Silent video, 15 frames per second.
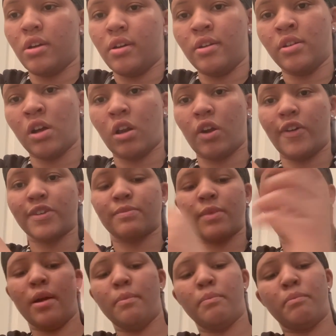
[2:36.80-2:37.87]
and I lost
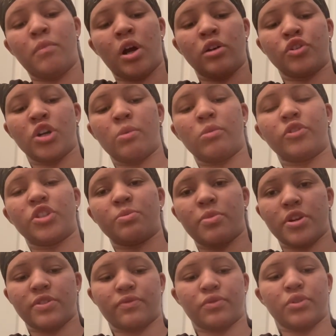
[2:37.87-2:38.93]
my my grandmother's
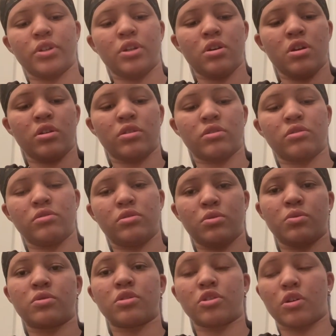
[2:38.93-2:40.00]
best friend due
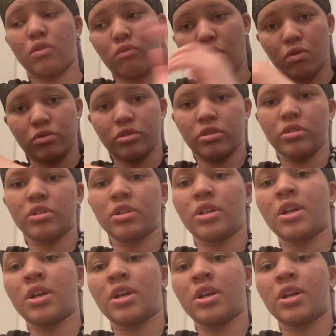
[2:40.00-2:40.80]
to corona.